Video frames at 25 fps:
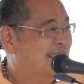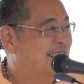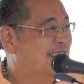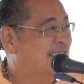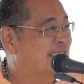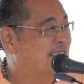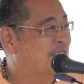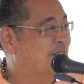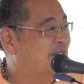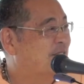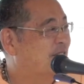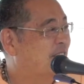so
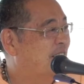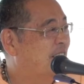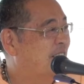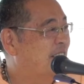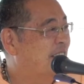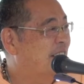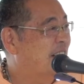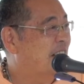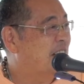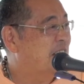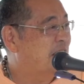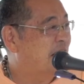it's a
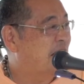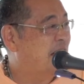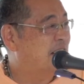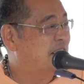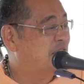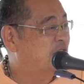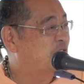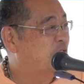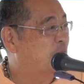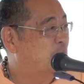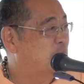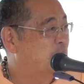very
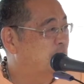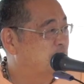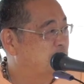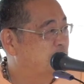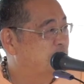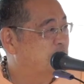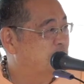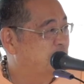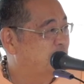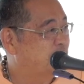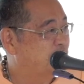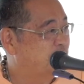unnatural
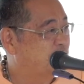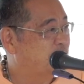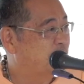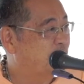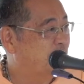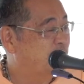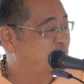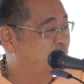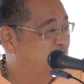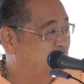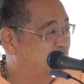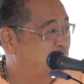position to
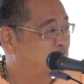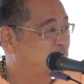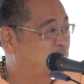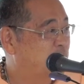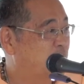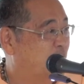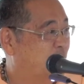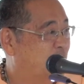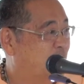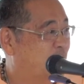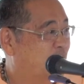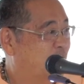try to do so.